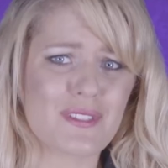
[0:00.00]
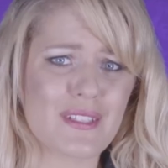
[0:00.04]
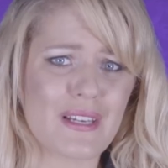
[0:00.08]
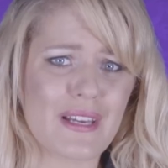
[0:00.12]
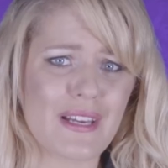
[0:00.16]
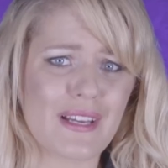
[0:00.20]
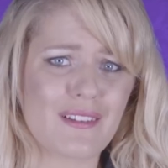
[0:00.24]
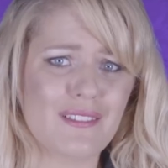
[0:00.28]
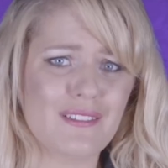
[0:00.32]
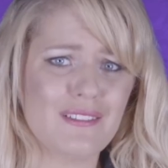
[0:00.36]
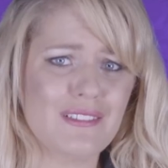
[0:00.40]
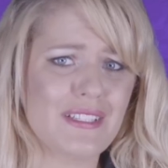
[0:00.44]

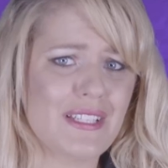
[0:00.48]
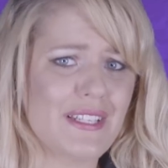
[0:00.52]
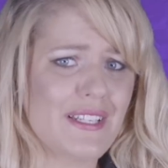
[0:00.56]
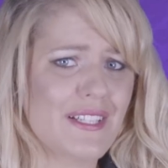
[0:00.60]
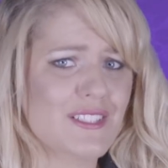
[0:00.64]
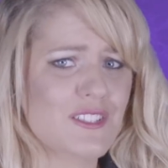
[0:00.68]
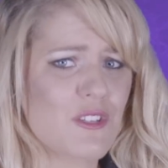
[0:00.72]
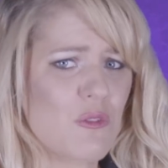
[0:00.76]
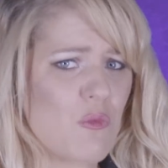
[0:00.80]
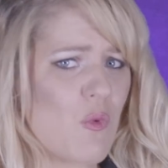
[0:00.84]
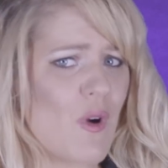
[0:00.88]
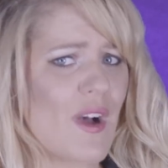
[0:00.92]
cycle, leading
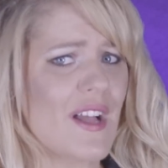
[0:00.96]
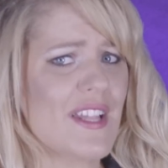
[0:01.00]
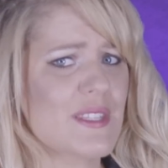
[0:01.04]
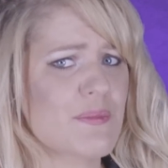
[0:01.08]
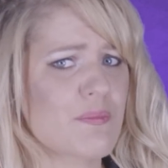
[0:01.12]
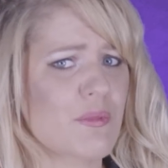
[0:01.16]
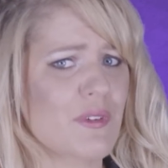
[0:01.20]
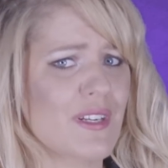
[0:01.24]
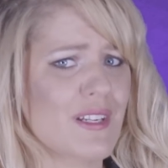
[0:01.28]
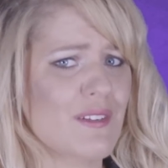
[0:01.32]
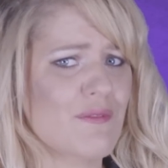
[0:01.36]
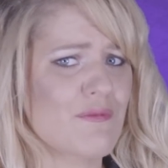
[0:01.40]
to
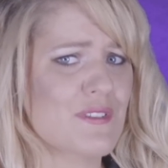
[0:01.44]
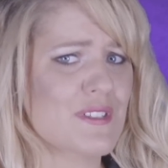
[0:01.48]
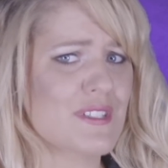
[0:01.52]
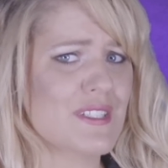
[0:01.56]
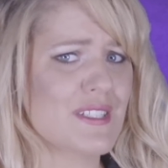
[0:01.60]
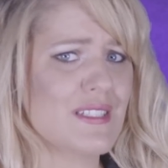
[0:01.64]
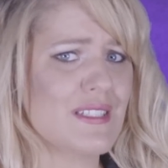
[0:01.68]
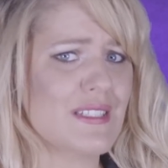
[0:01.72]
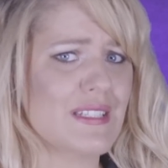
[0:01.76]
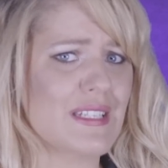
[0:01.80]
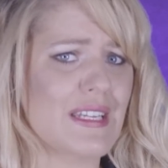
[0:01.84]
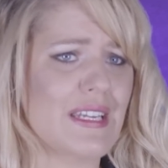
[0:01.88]
widespread
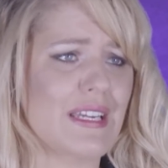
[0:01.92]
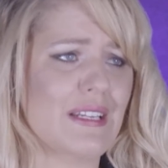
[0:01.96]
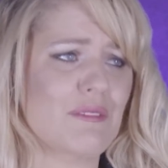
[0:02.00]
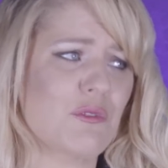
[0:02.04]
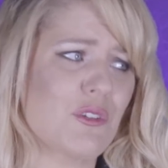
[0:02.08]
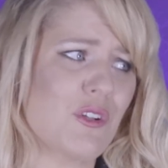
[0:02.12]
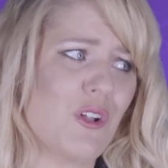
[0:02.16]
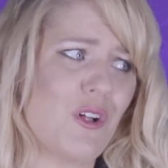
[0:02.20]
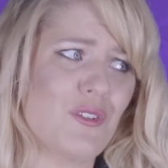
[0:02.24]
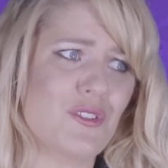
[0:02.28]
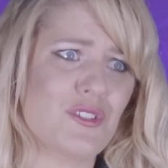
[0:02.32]
infertility and will